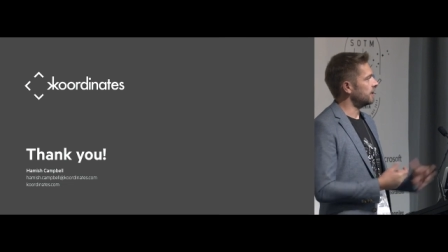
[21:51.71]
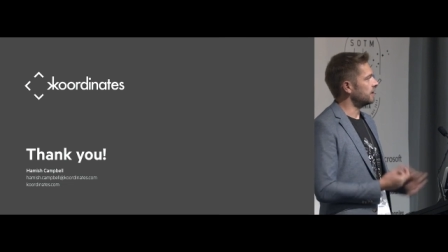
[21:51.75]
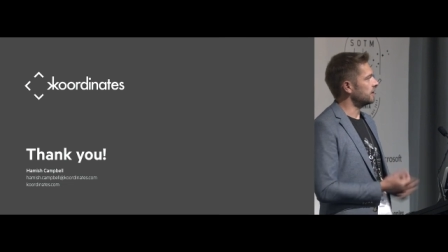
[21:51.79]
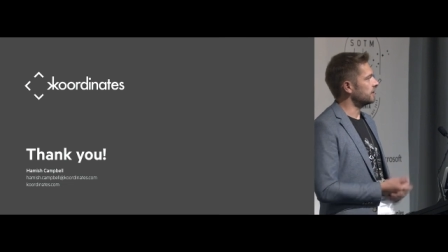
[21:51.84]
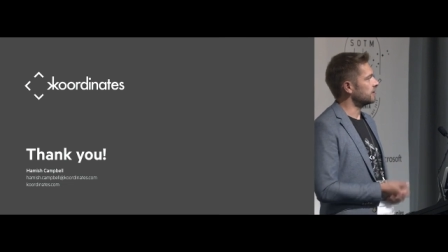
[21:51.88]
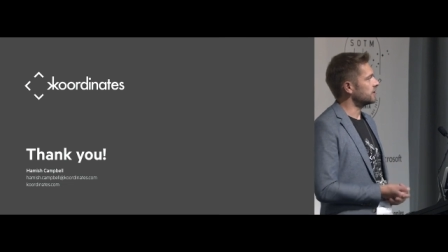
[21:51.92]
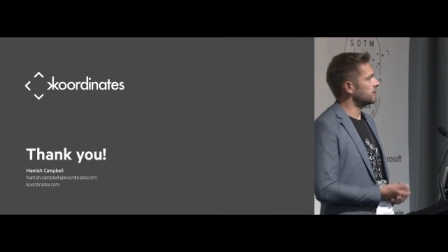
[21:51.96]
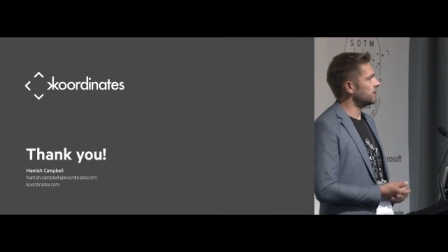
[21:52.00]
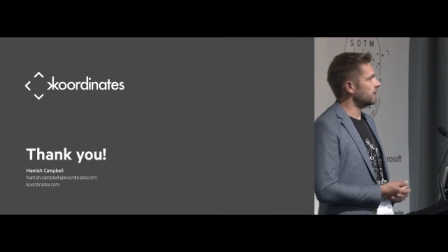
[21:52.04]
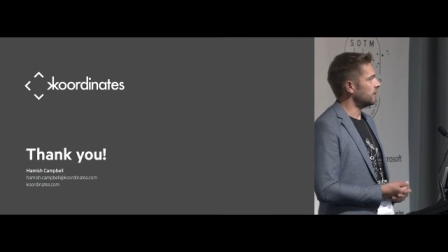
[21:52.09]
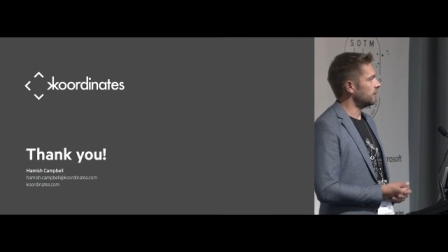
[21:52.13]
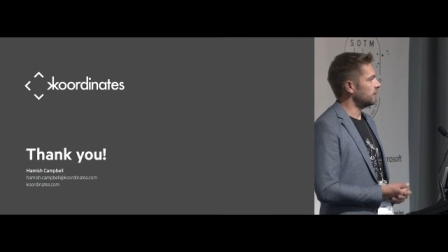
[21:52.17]

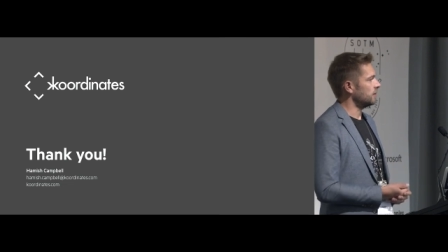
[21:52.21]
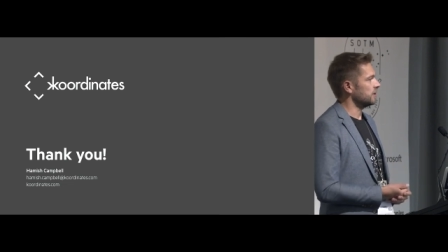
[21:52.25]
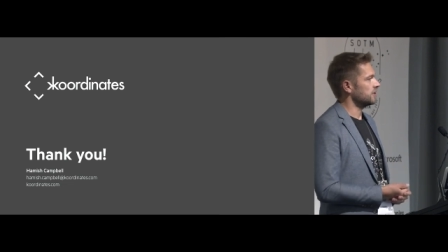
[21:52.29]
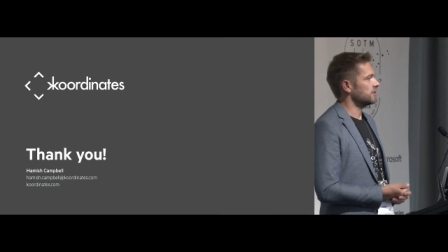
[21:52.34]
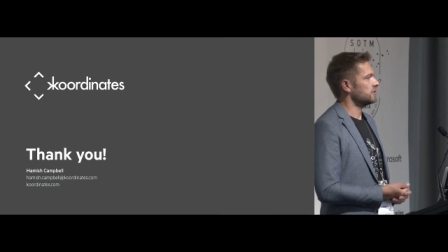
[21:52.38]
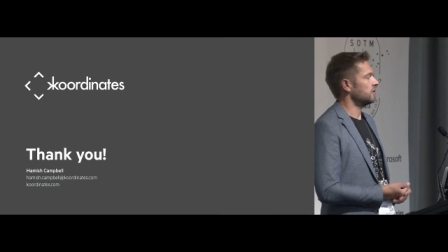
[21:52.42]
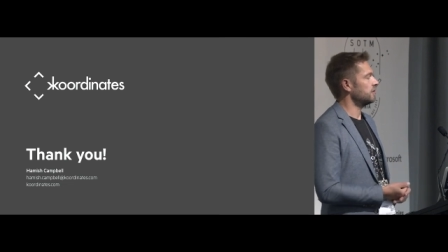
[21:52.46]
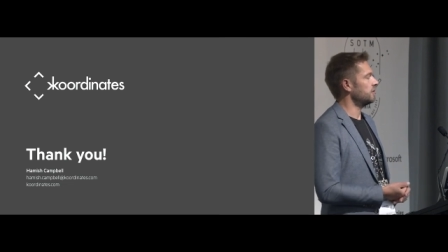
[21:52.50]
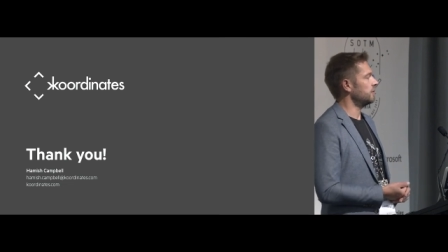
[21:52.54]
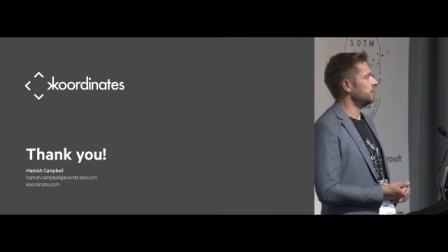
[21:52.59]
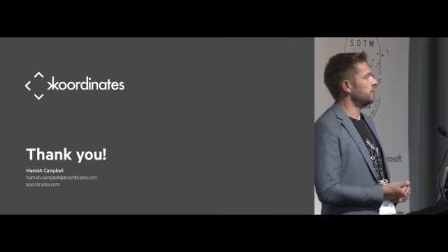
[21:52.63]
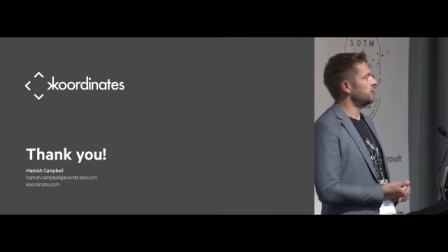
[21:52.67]
and so it's
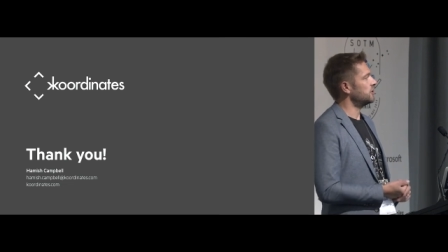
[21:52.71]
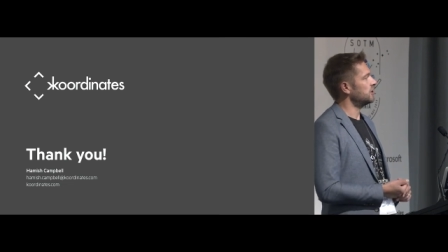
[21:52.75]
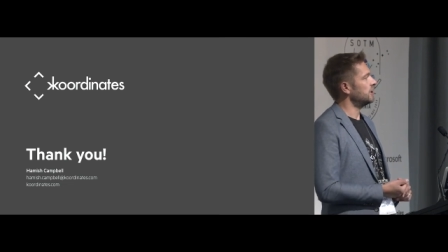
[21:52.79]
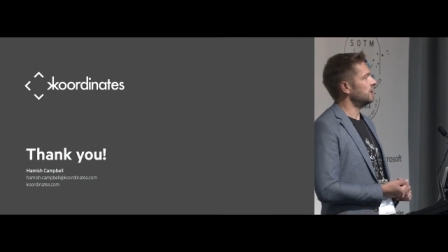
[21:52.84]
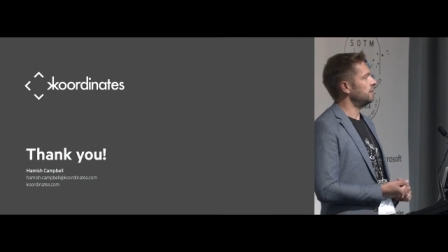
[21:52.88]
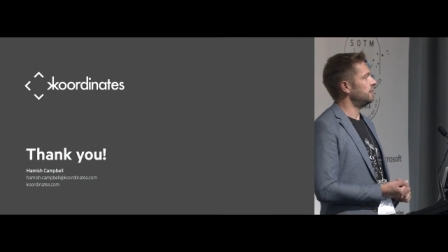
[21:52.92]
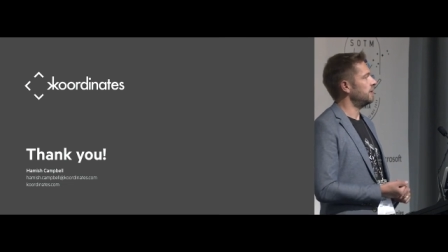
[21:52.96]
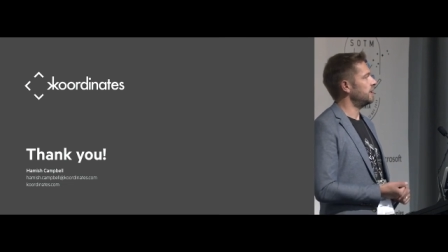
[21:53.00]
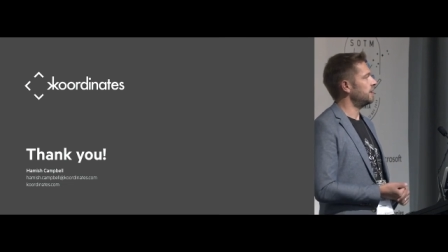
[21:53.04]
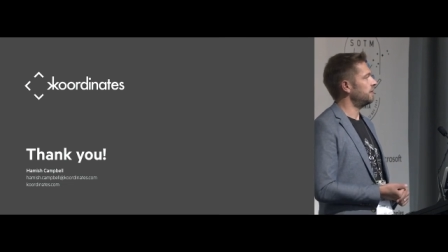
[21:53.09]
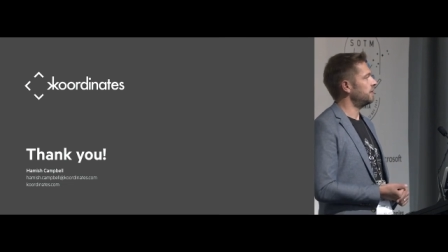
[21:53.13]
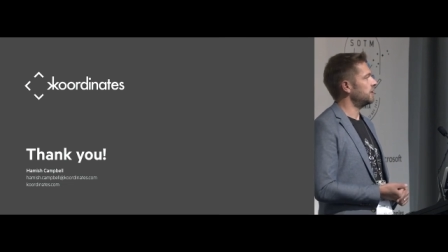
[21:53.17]
sort of a
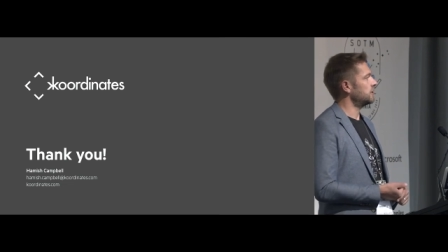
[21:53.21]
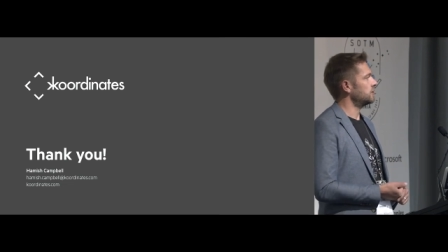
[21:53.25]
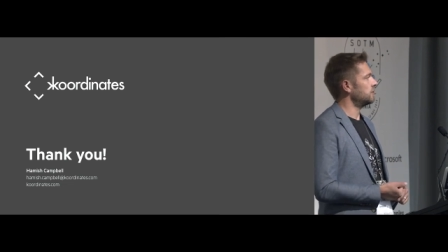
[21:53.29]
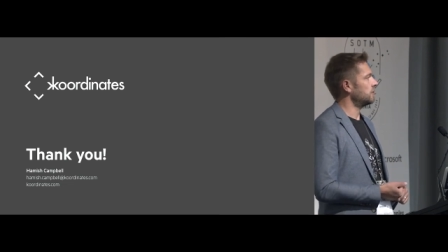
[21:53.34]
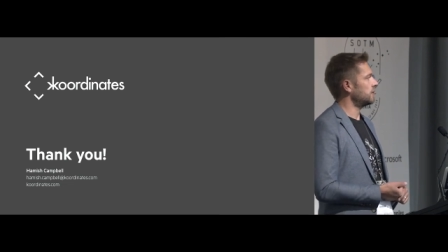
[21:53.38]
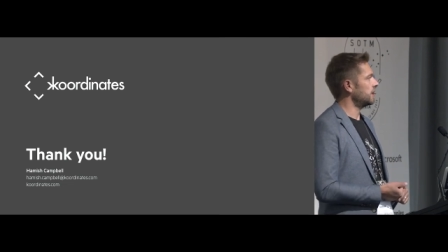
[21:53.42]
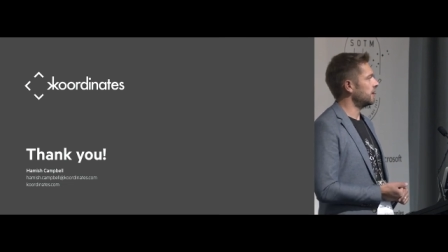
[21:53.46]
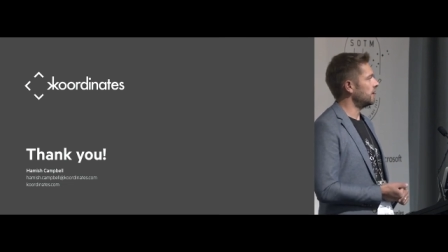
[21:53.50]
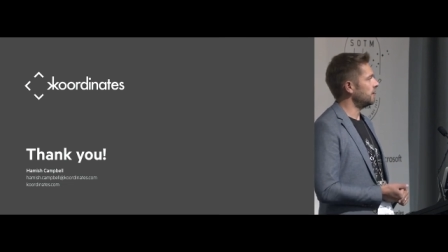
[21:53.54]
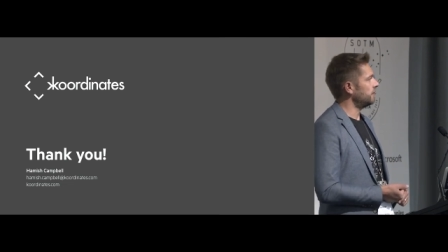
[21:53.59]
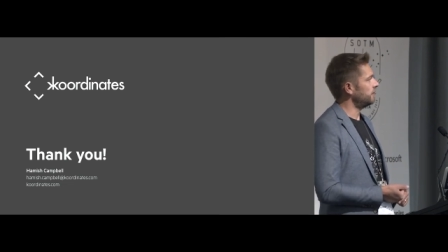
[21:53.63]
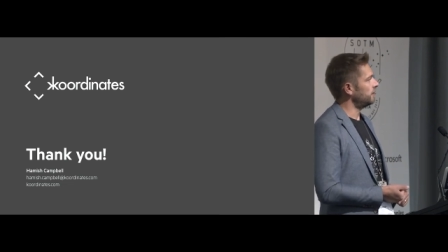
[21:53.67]
mutually beneficial
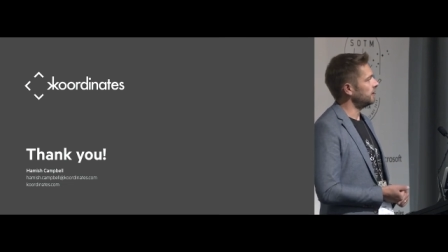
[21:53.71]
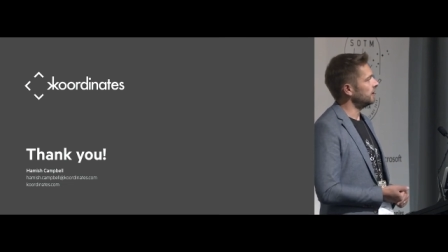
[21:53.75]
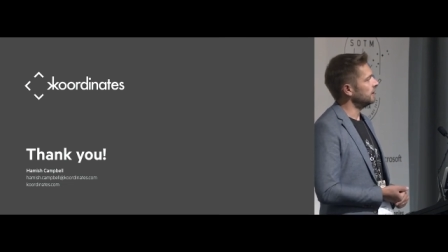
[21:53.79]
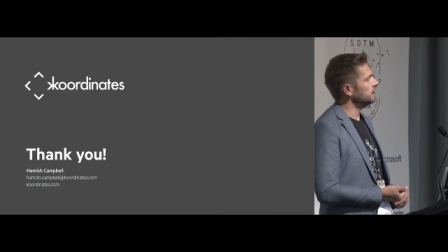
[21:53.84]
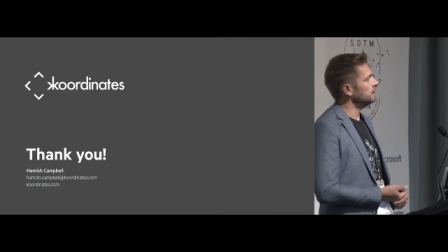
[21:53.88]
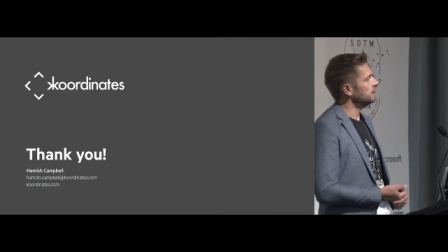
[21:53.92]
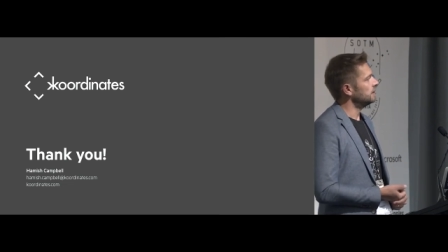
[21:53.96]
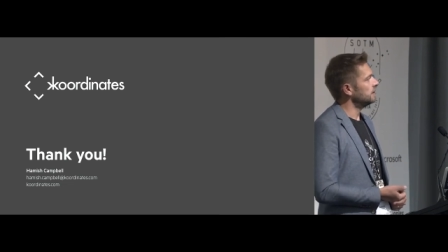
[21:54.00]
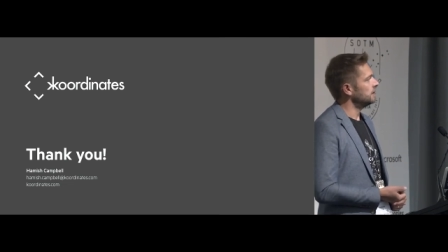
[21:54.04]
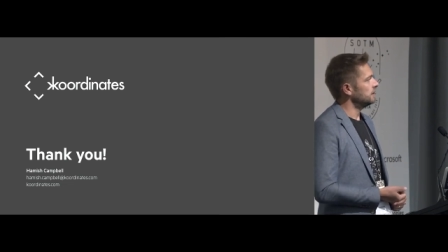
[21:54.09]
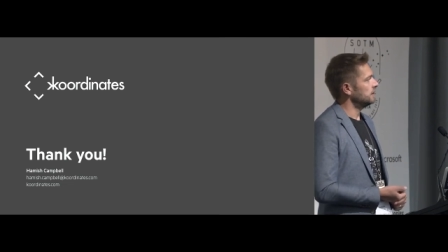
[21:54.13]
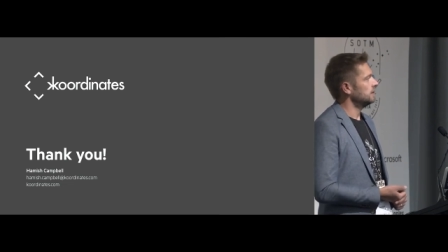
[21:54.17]
thing, hopefully.
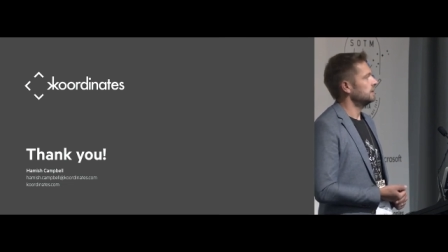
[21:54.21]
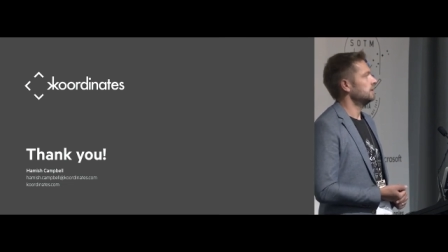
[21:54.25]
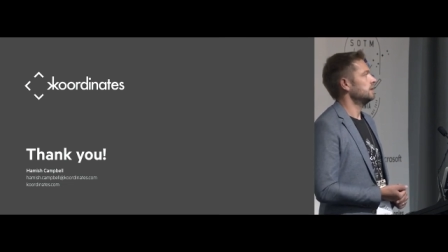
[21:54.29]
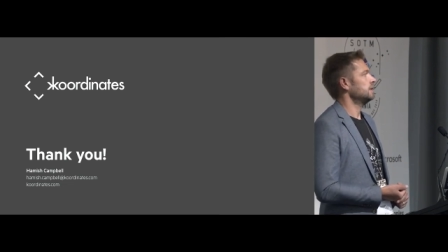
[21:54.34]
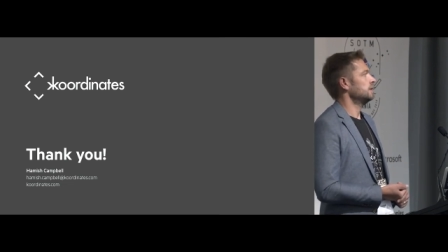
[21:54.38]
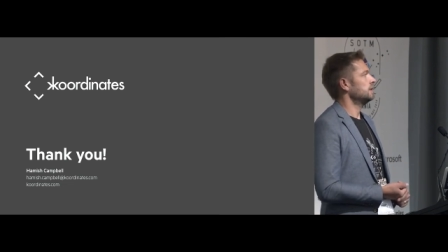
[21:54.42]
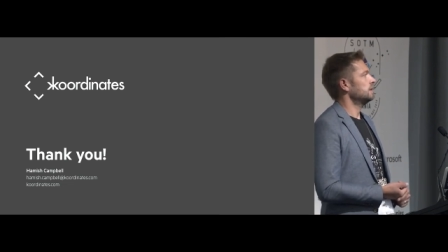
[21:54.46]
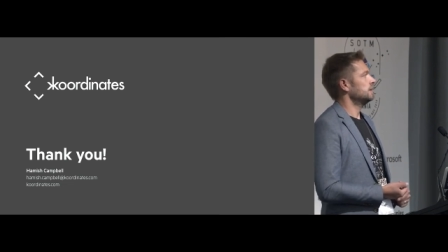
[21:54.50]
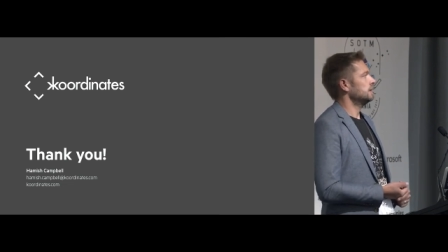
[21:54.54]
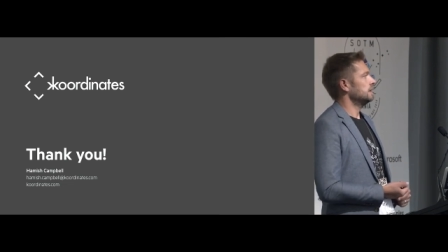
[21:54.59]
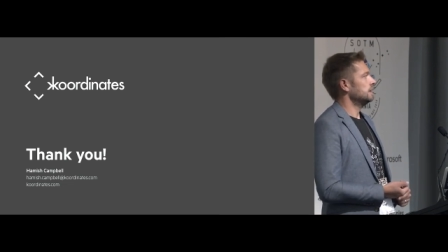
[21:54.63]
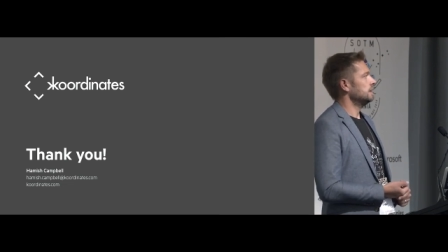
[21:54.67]

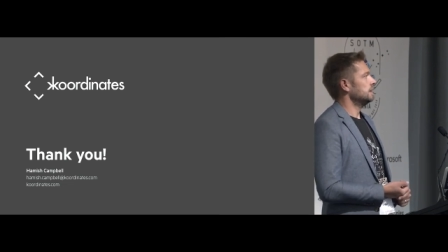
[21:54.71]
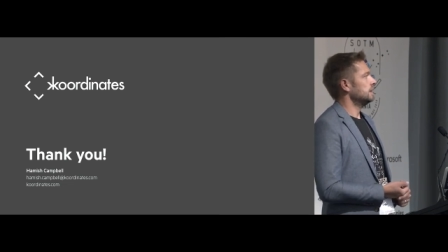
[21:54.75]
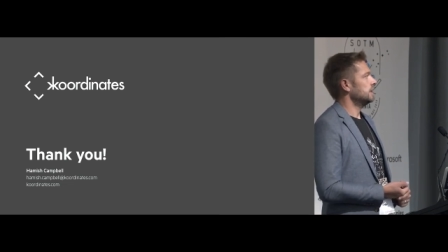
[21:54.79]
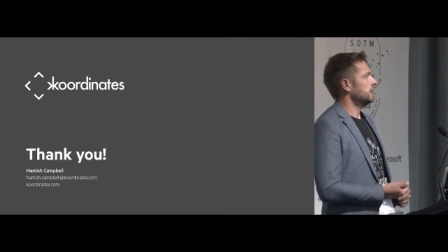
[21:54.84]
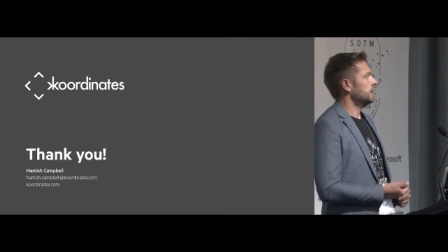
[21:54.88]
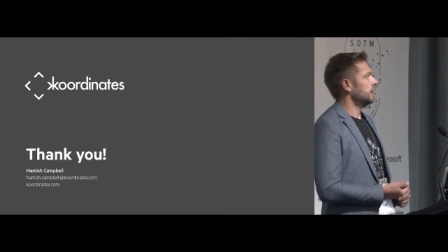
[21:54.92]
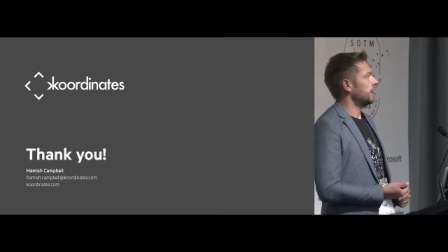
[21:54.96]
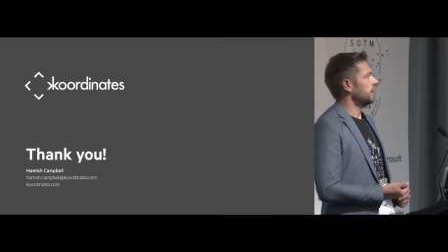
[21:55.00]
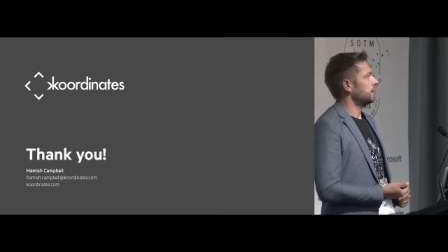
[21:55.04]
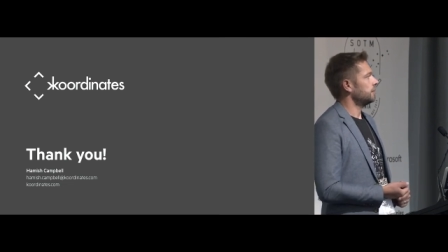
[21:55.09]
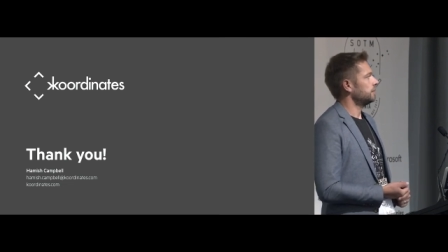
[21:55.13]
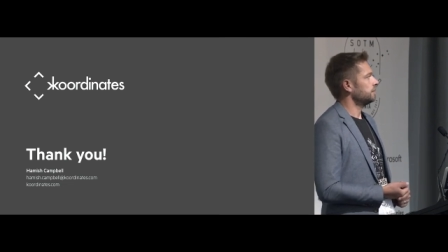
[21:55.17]

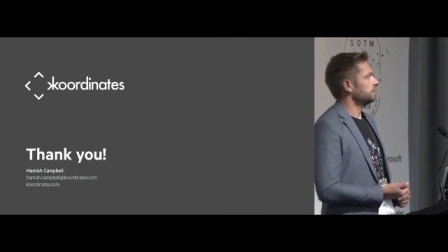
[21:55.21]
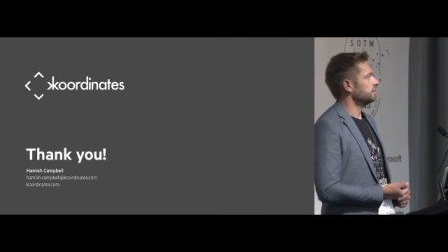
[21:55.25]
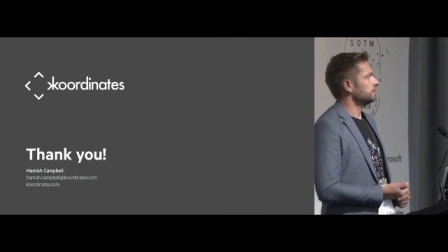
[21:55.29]
Yeah.